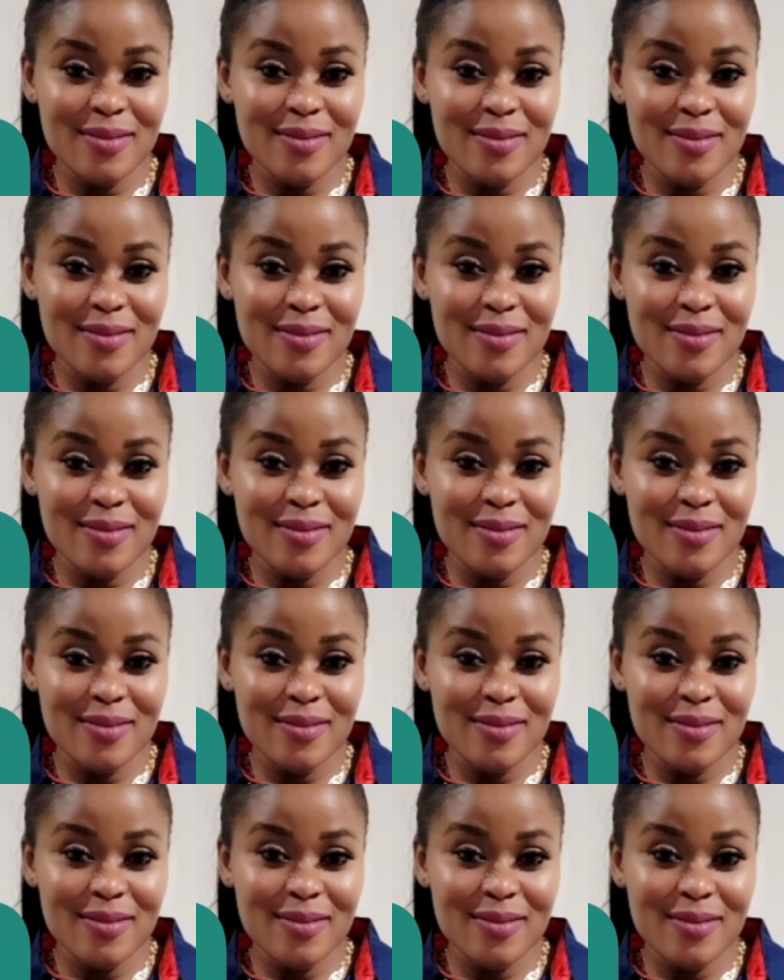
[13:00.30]

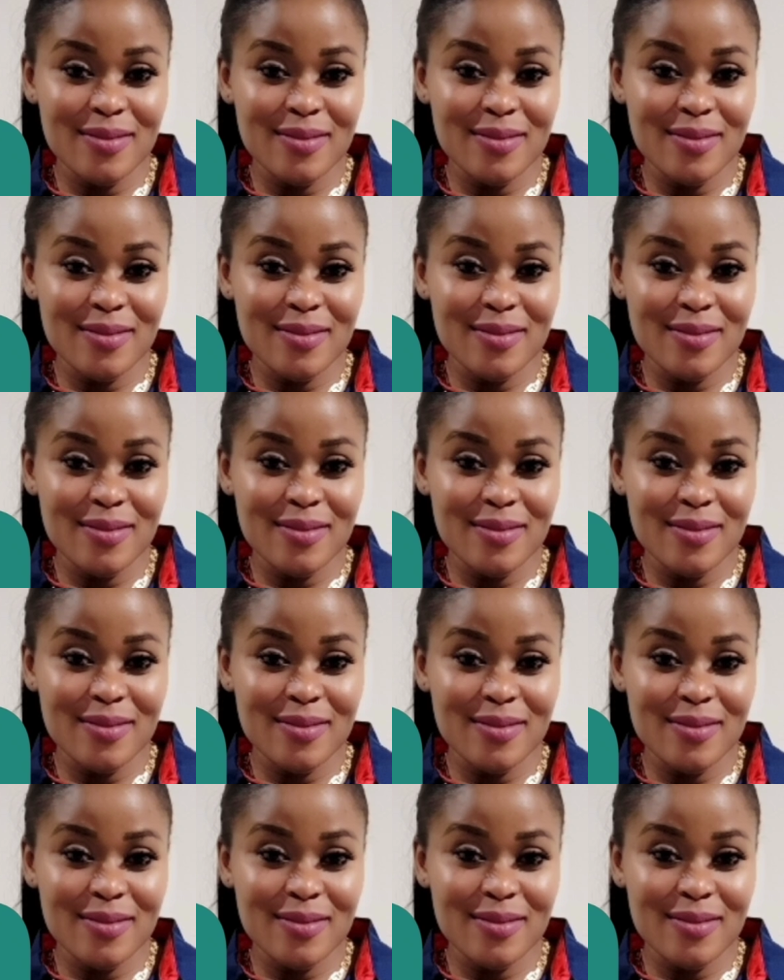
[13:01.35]

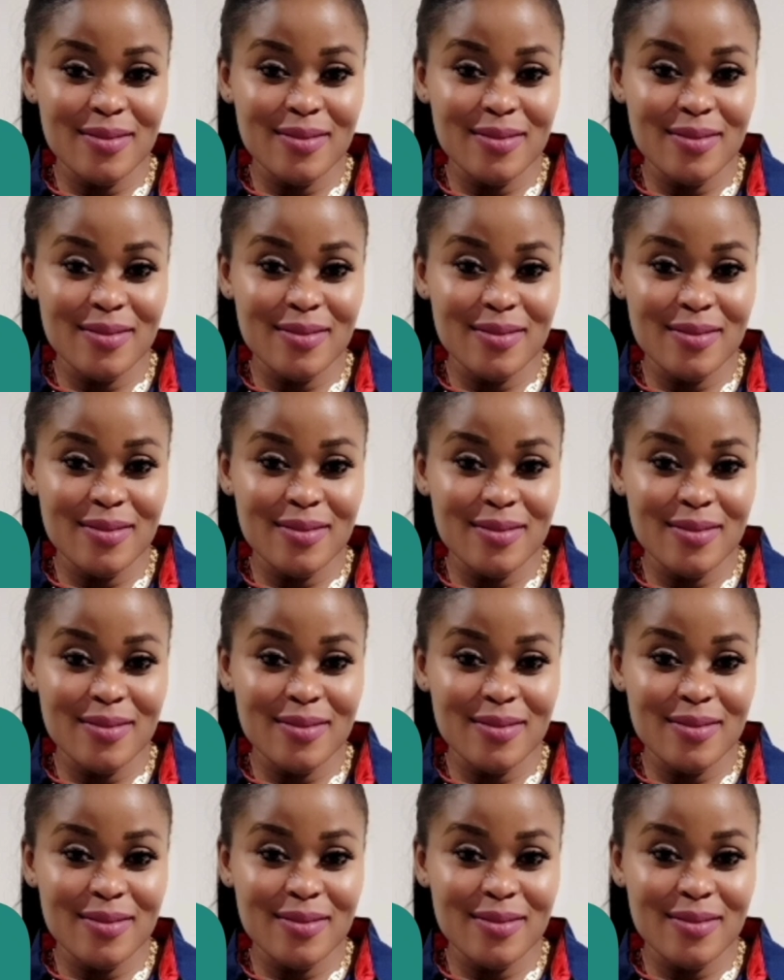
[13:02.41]

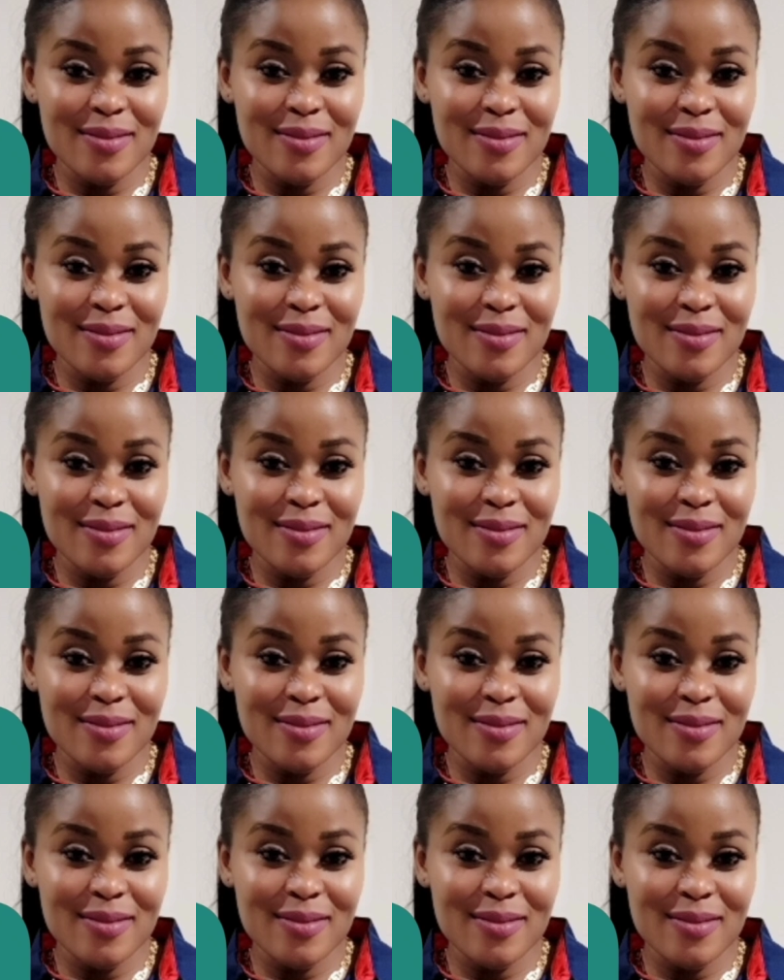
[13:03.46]

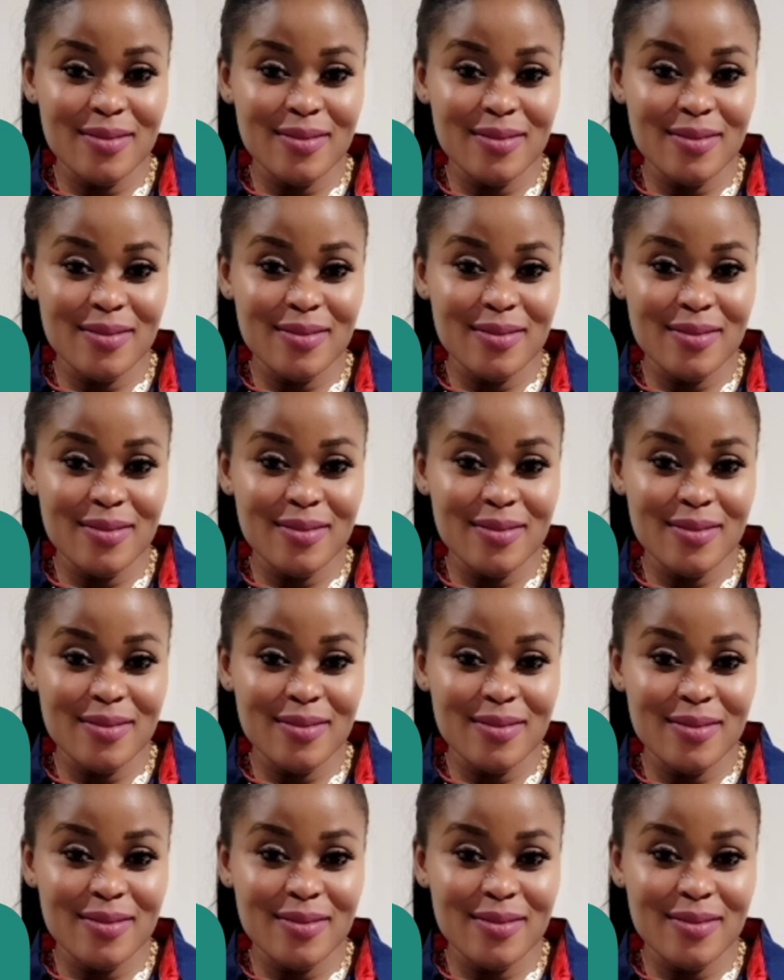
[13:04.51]

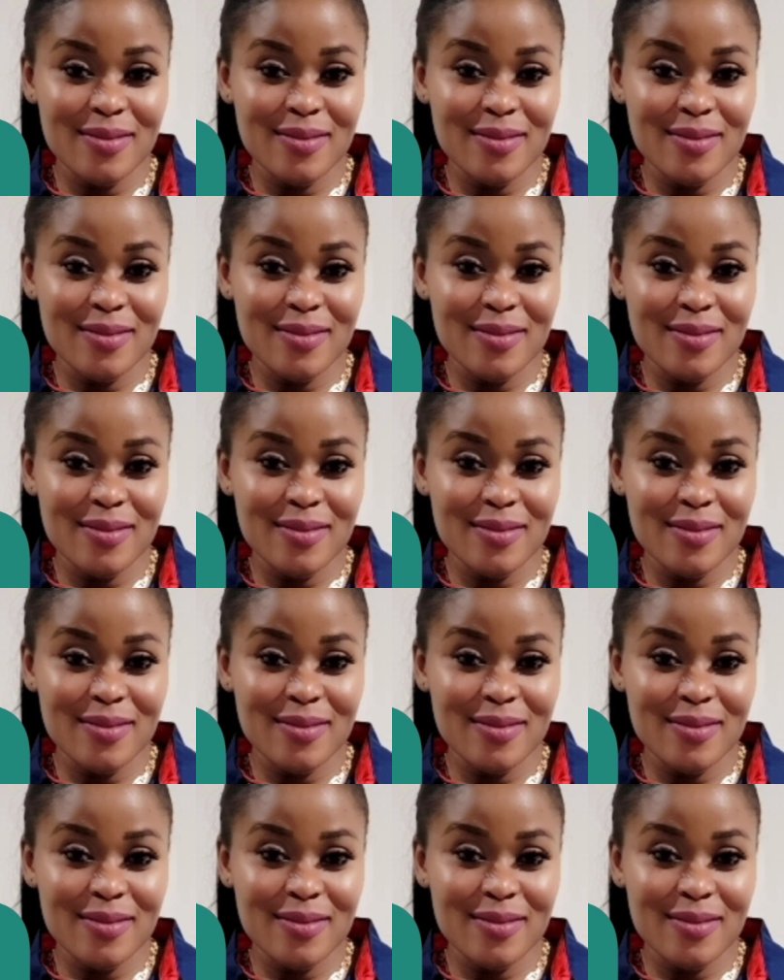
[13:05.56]
(no lip movement)